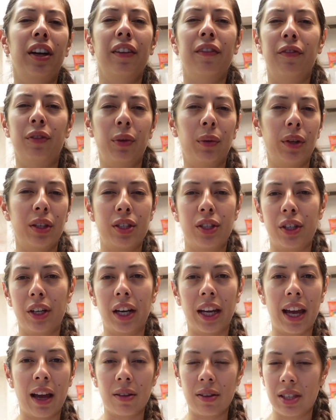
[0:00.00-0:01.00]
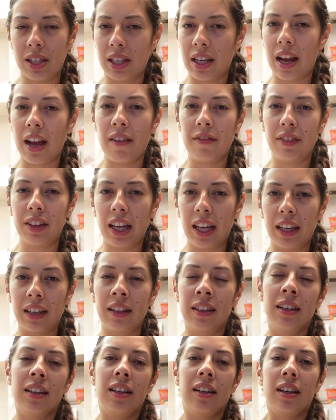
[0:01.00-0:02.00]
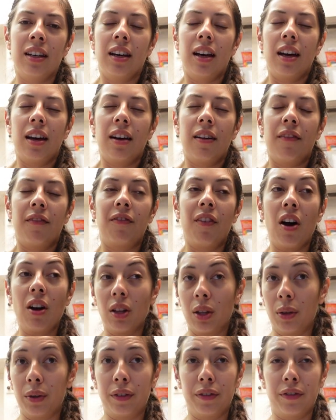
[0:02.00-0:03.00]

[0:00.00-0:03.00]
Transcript: influencer accounts that I've like followed